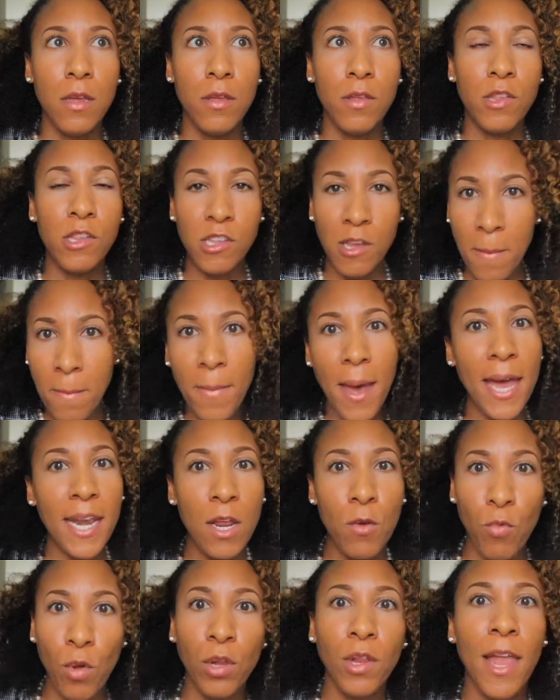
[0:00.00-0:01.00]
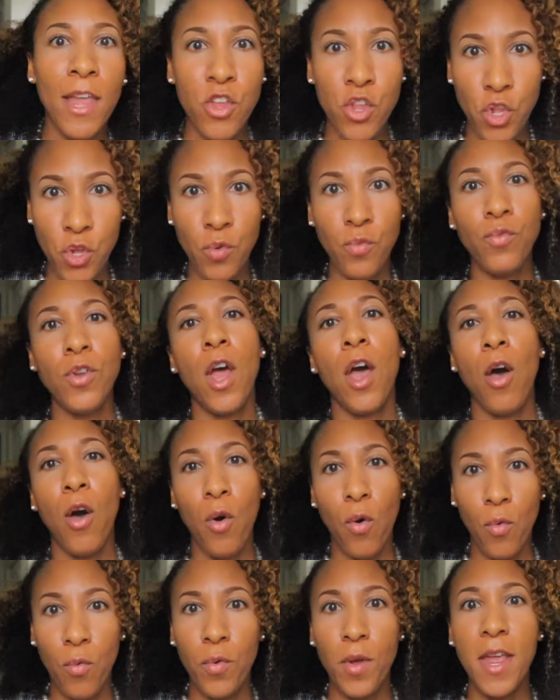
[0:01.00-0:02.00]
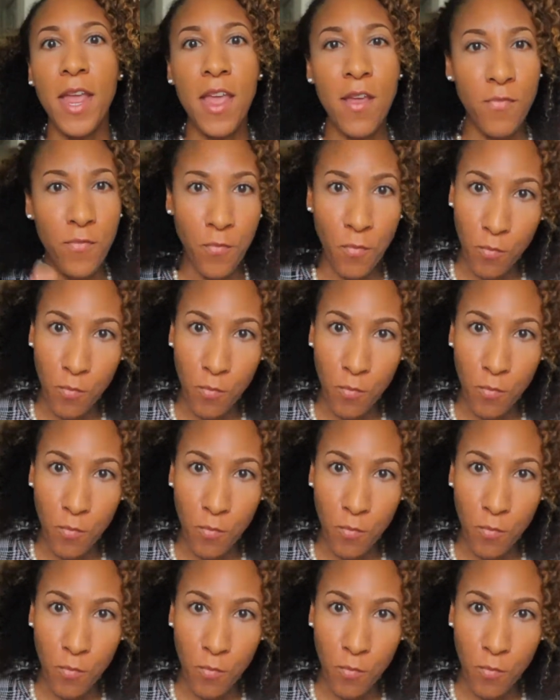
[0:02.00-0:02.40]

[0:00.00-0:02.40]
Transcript: somebody will let you know if,